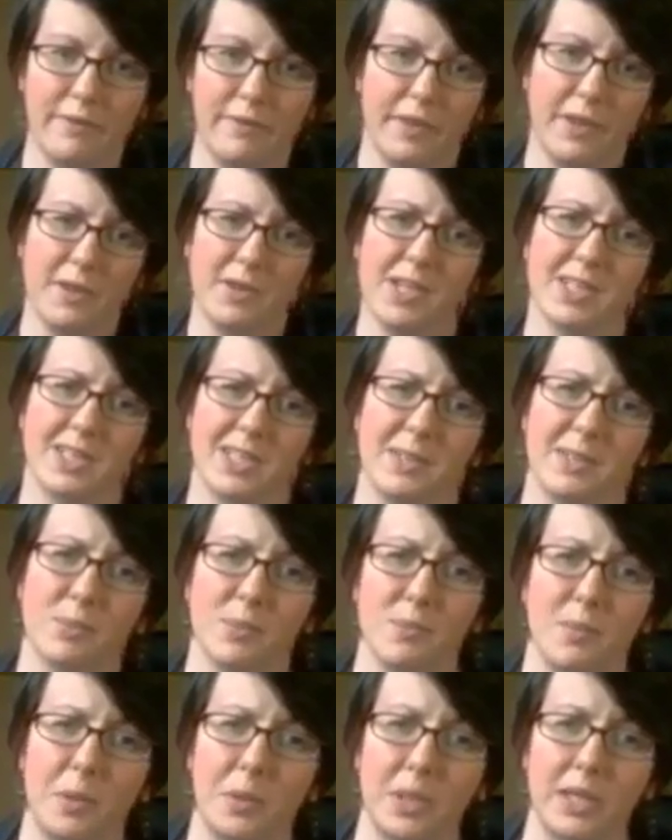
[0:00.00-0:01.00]
If they're not
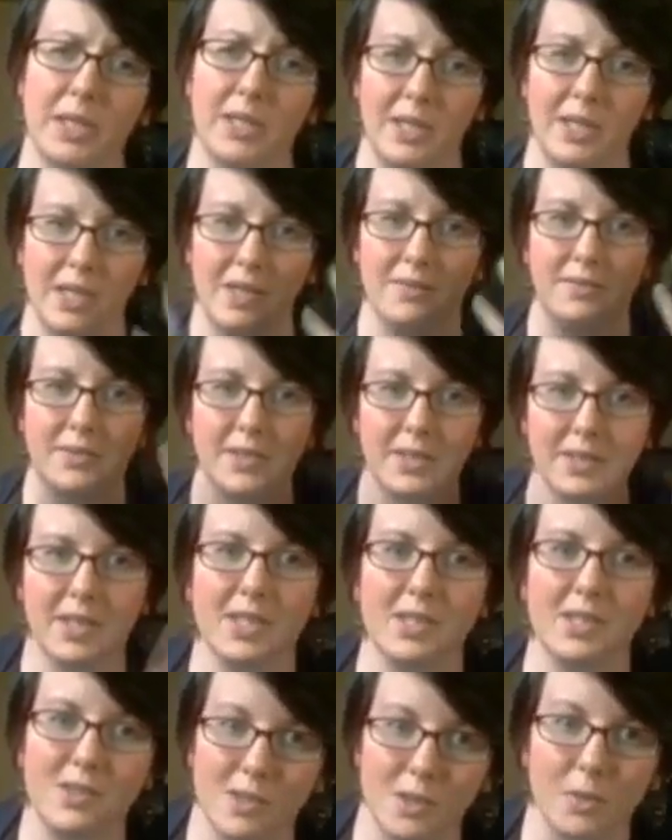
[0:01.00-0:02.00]
going to promote it,
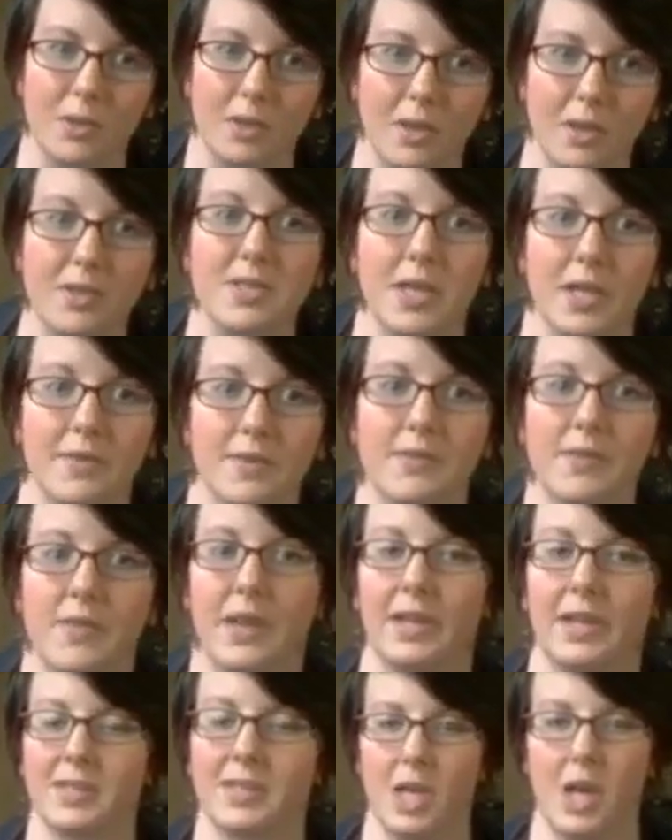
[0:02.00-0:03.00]
then let's do it
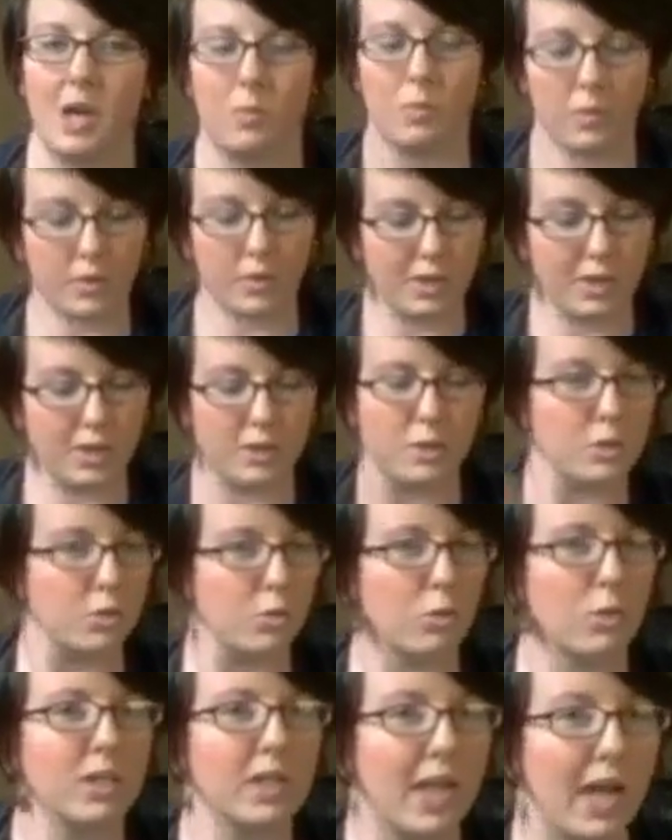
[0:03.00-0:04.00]
ourselves, fans. We're going
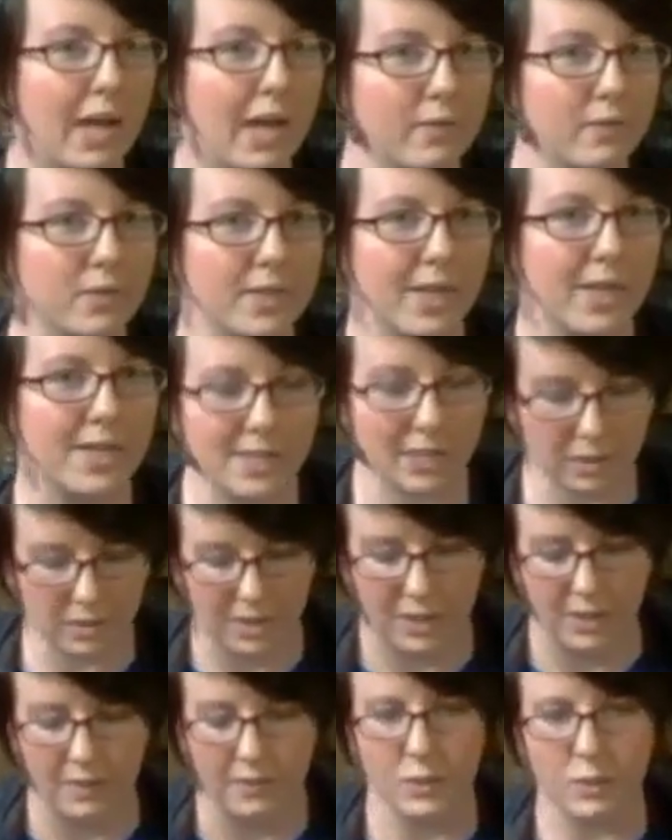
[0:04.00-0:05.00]
to do guerrilla
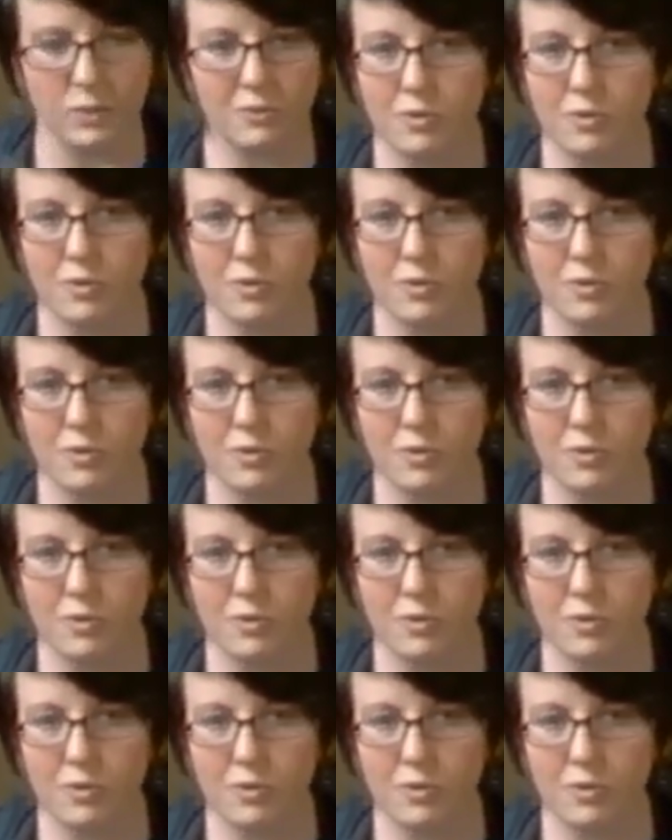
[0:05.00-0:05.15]
advertising.